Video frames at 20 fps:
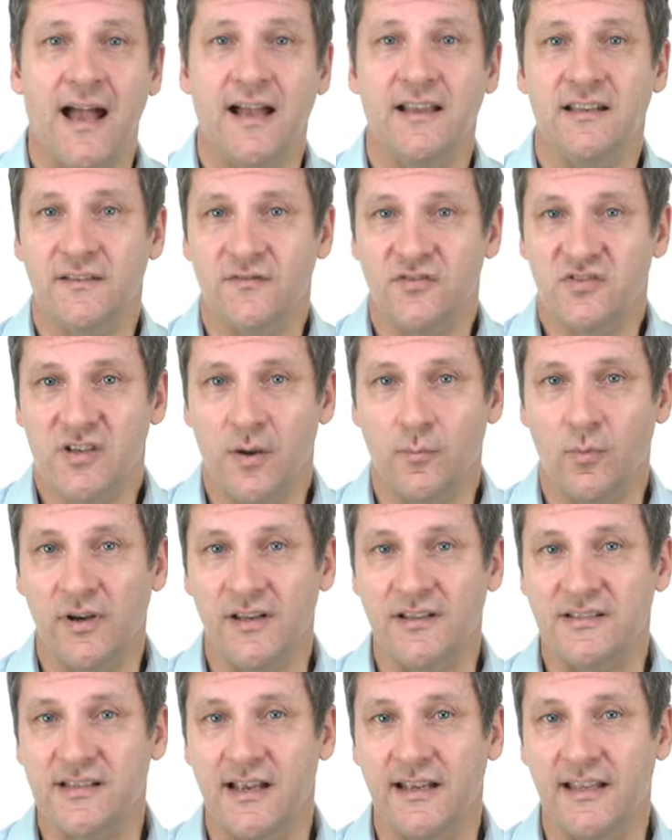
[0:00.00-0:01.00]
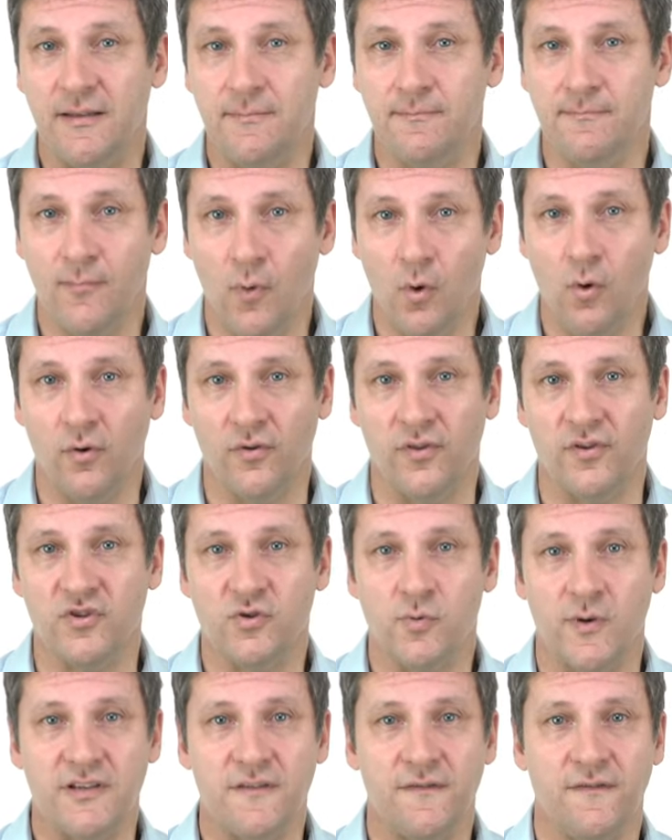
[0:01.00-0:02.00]
And if someone is taking more than
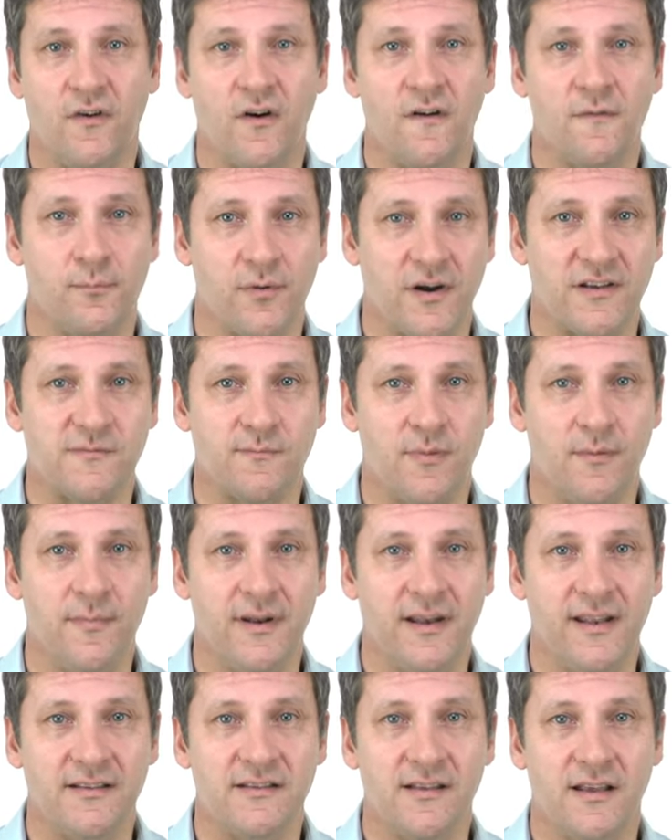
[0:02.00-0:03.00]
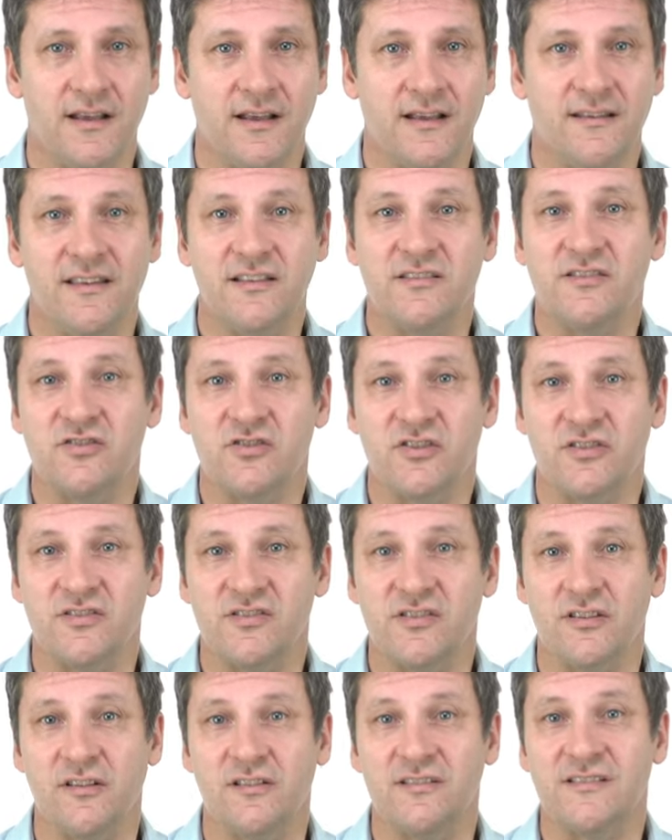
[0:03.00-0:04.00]
25 breaths per minute, this is
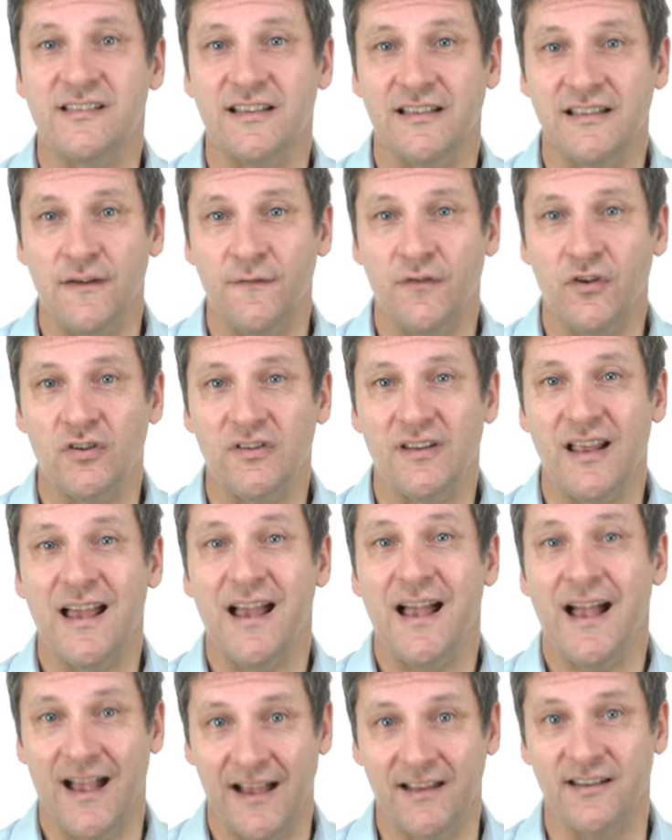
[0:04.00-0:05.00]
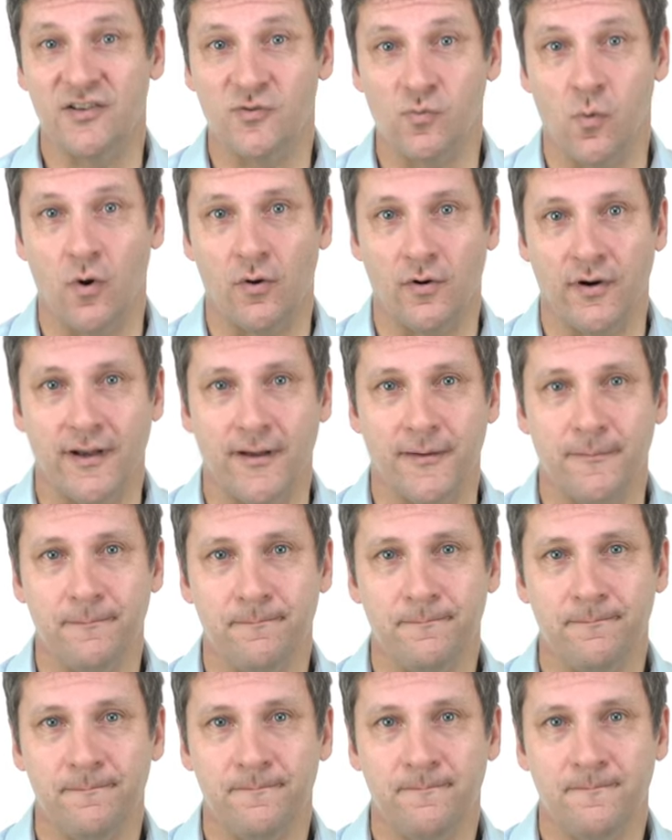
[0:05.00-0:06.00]
considered significant and is worrying.
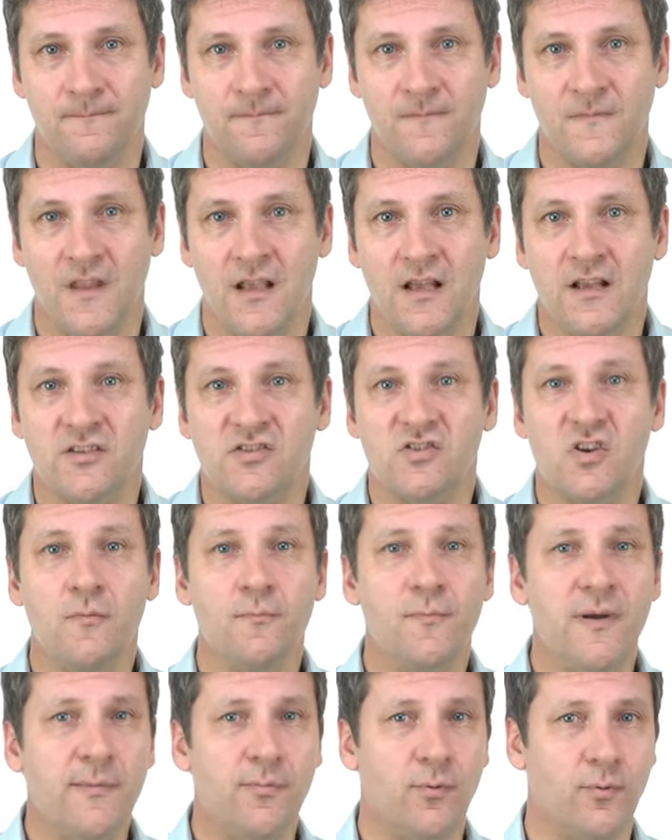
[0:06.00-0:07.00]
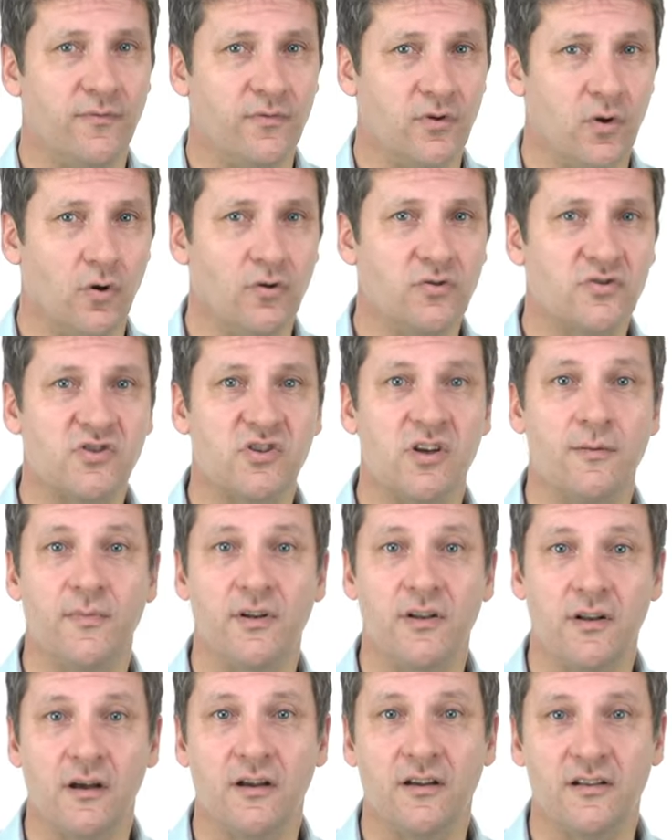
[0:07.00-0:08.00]
Some people with
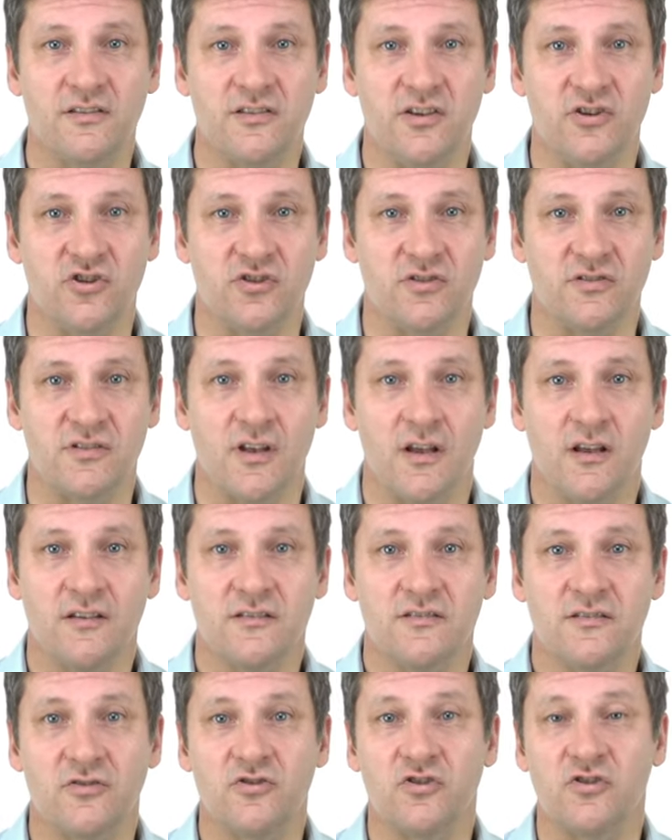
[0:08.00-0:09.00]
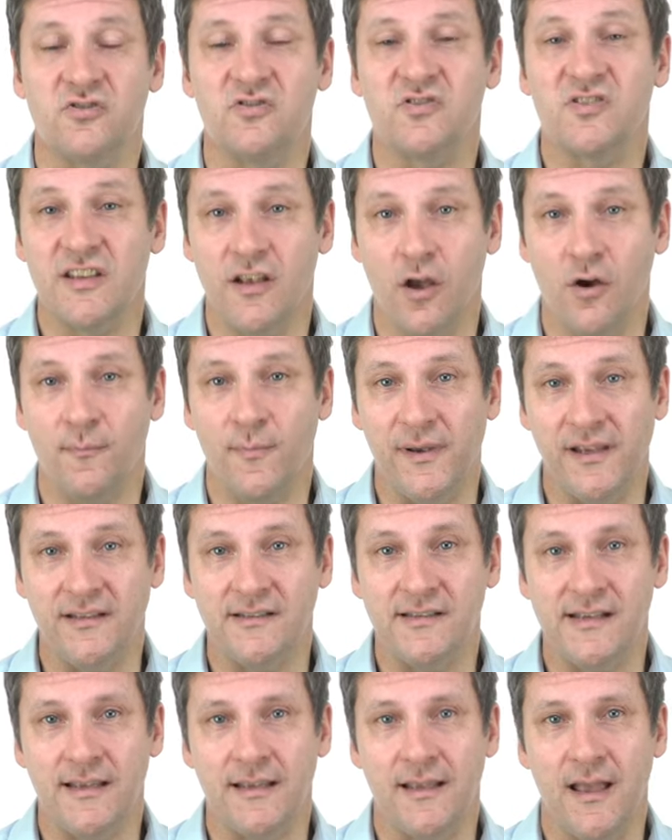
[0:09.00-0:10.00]
long-term lung conditions, such as
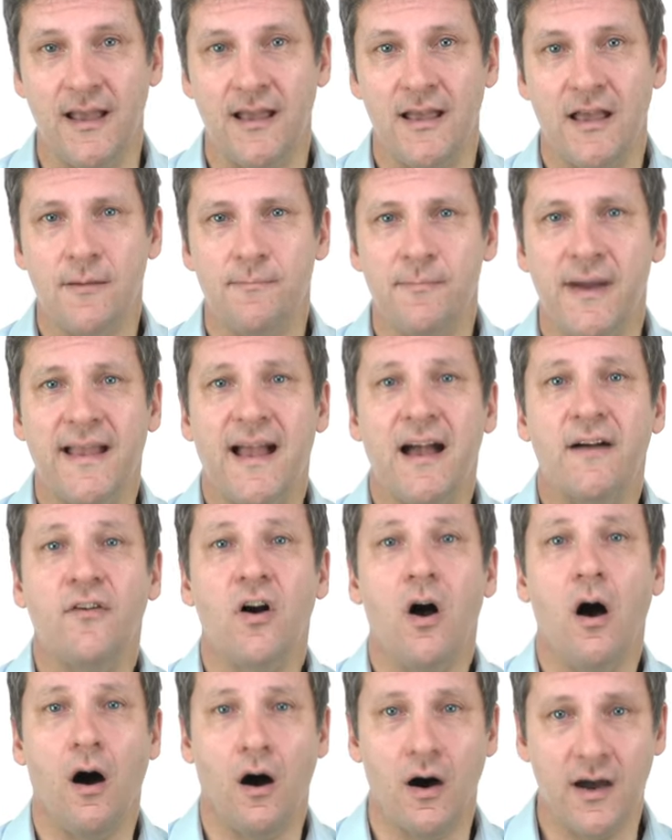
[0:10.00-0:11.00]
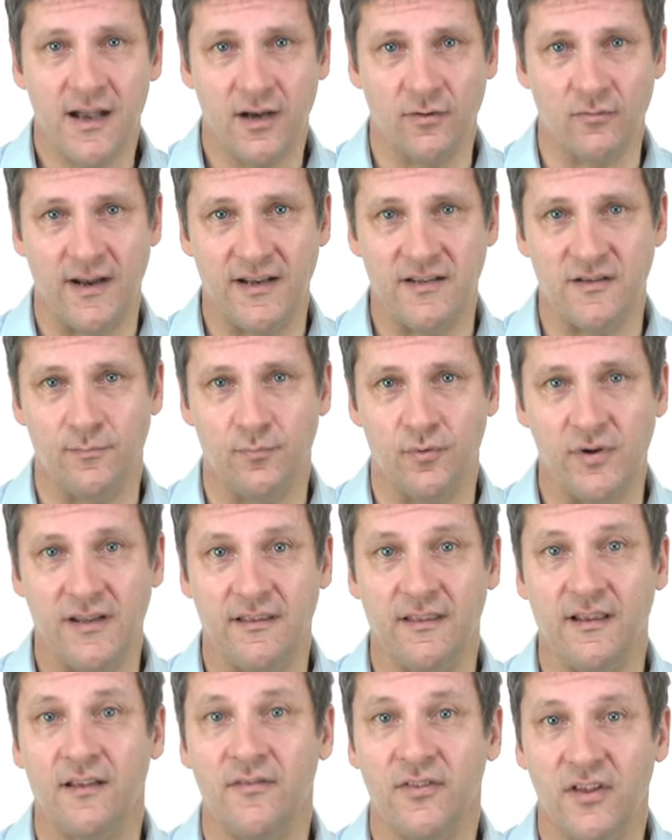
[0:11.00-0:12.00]
COPD, may have a higher rate of
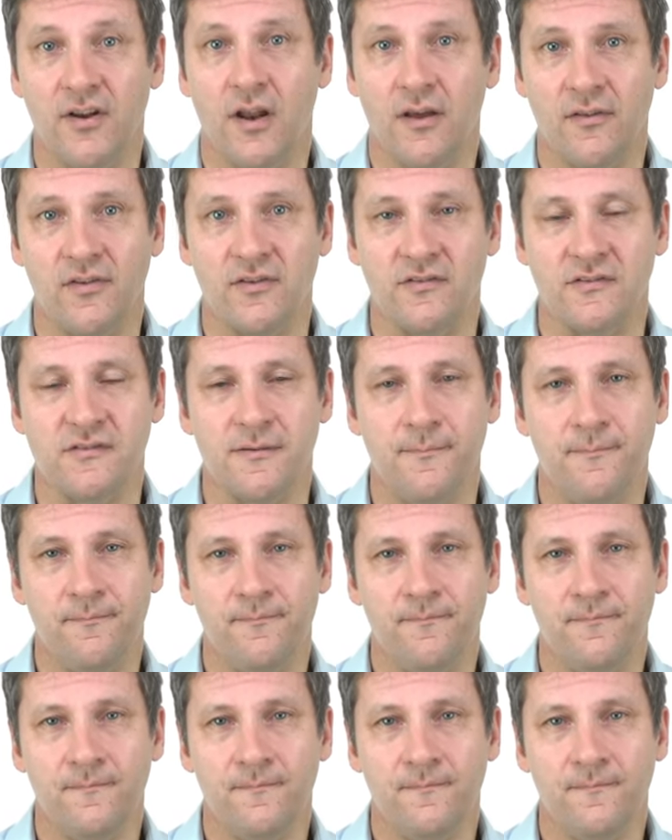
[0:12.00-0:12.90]
breathing than others.